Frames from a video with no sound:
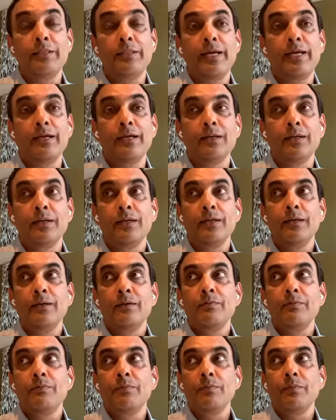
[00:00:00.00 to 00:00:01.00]
think
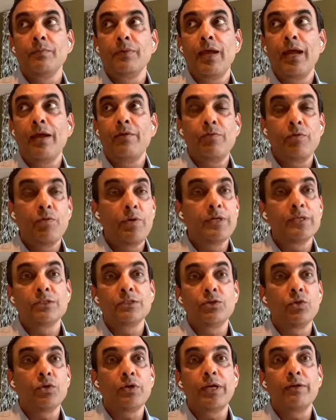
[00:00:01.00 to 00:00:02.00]
everyone
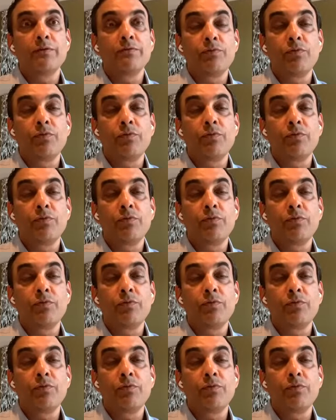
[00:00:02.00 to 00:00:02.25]
is looking